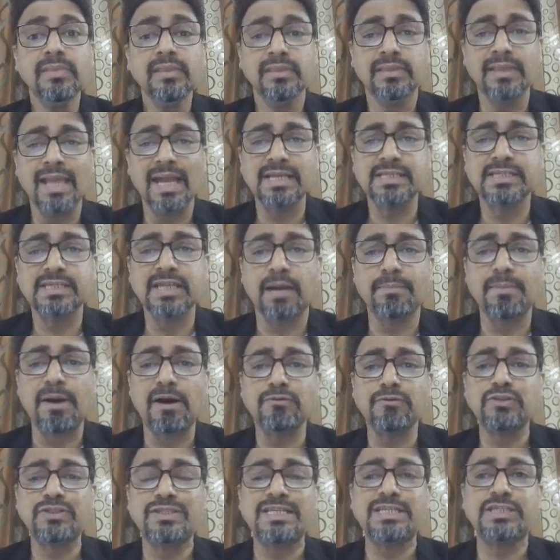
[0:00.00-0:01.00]
Next,
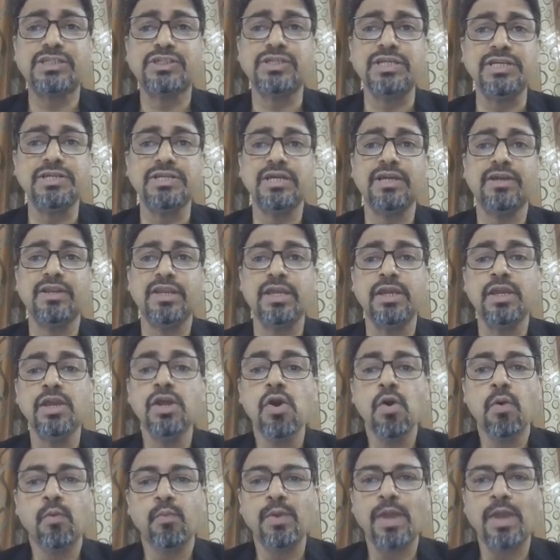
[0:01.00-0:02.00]
above 60 degree,
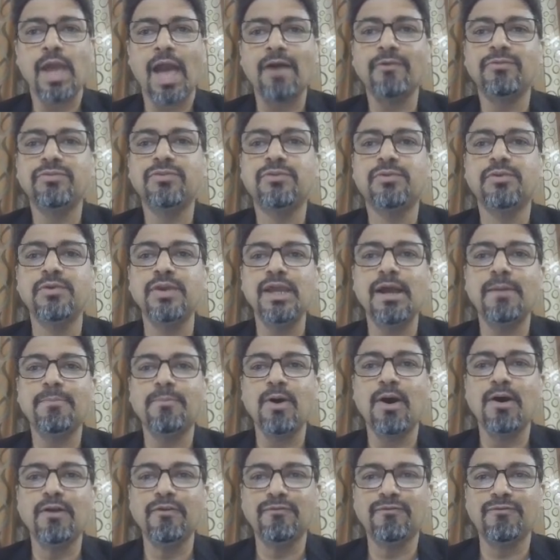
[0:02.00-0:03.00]
we have 3
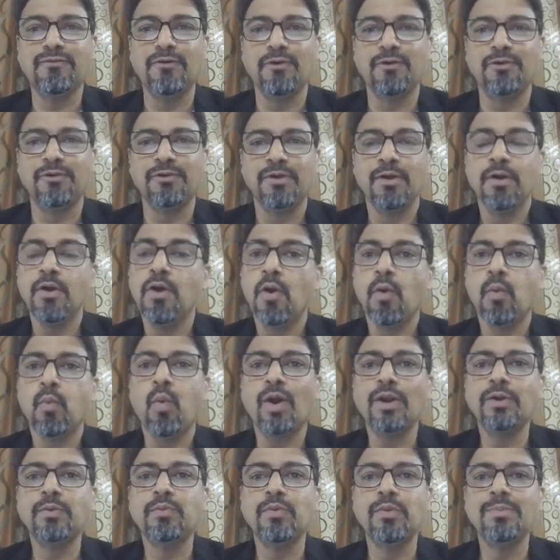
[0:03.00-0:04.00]
upon 4.
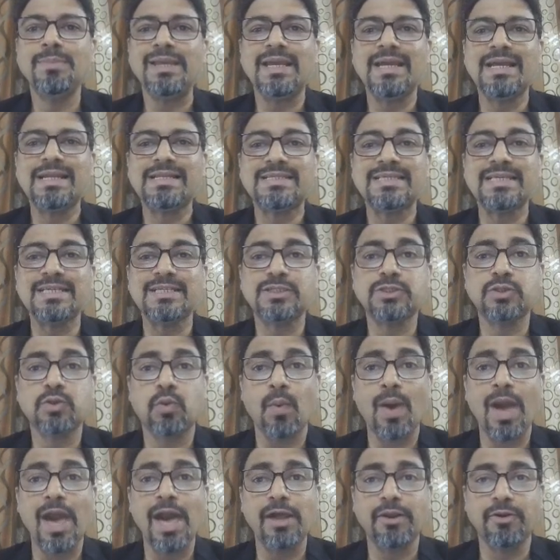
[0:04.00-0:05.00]
What will be its
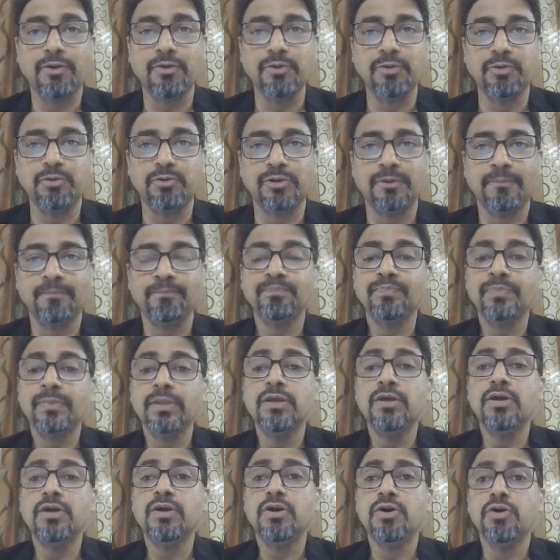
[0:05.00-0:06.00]
square root?
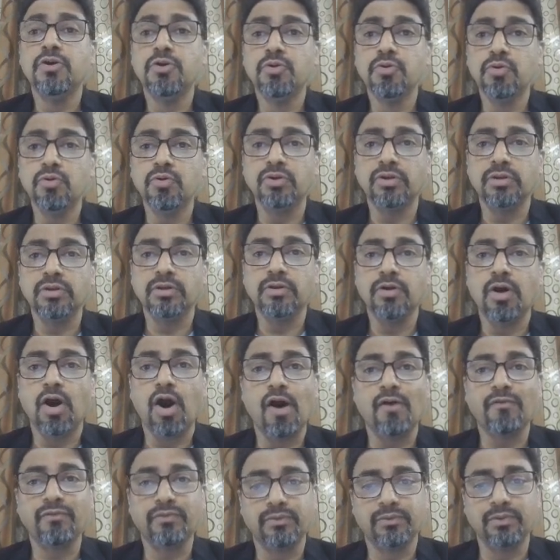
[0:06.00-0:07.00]
Root
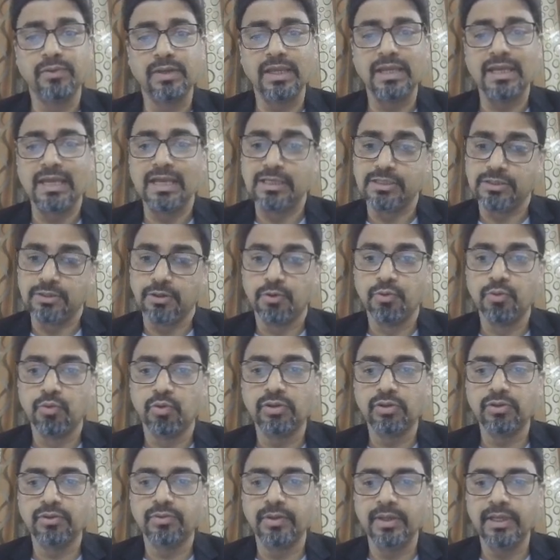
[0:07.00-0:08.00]
of 3 is
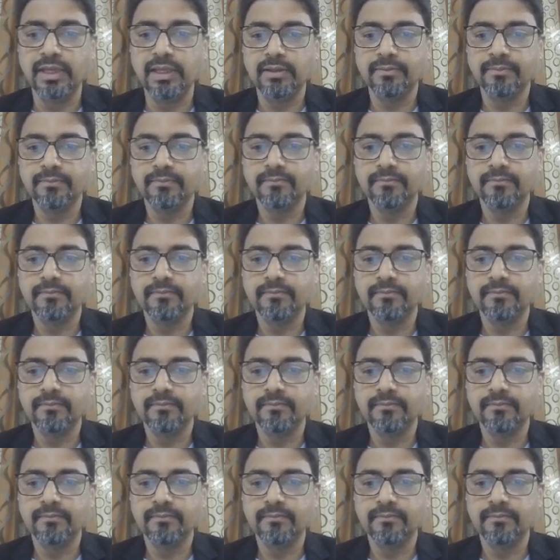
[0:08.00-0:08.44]
root 3